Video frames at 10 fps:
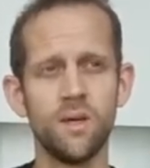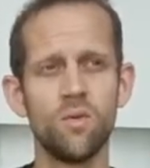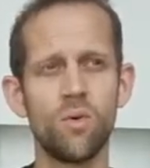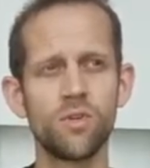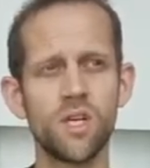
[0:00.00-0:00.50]

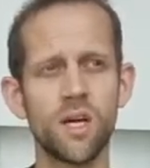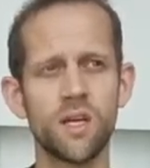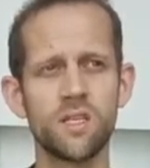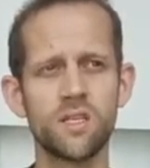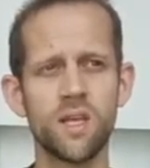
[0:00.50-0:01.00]
What would you like
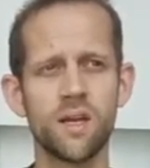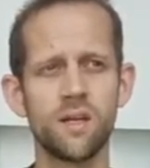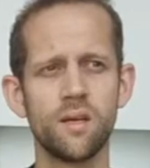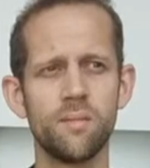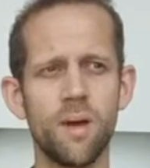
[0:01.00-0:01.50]
instead?
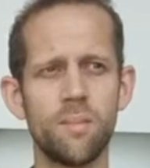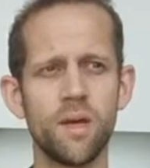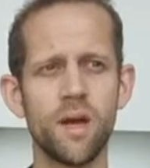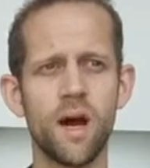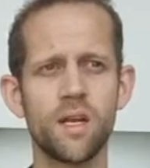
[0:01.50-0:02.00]

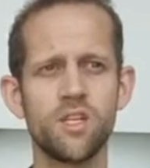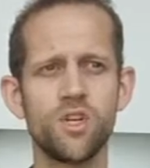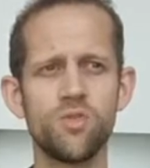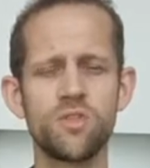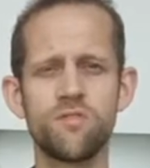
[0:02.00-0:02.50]
Maybe I
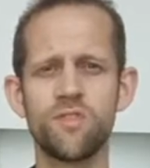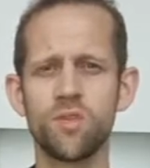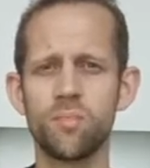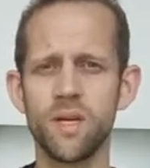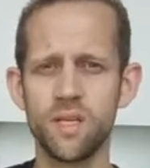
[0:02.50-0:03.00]
choose to feel
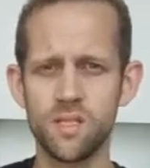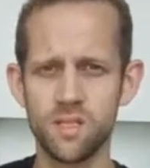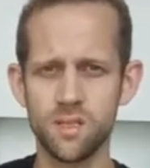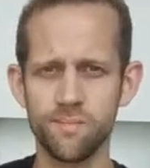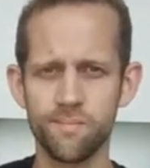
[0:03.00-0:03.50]
peace.